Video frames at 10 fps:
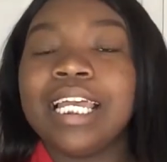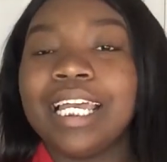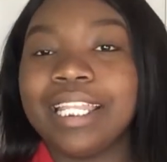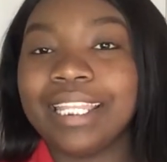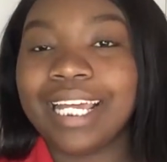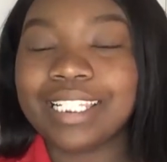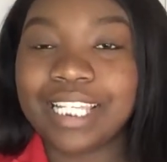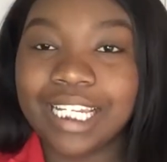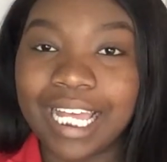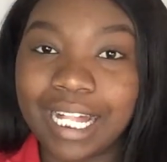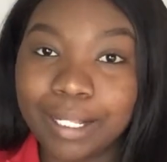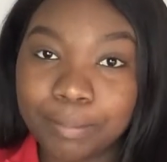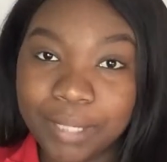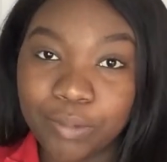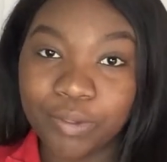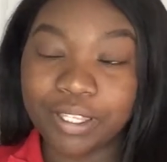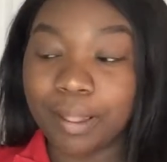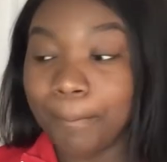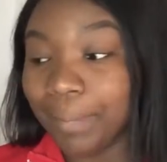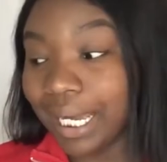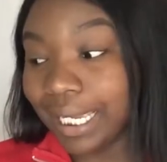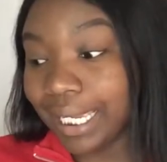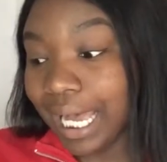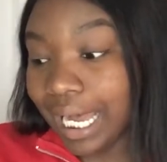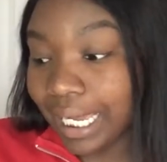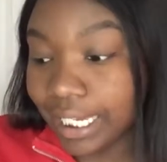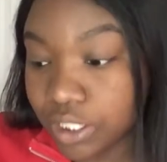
and that's gonna help me with my eye.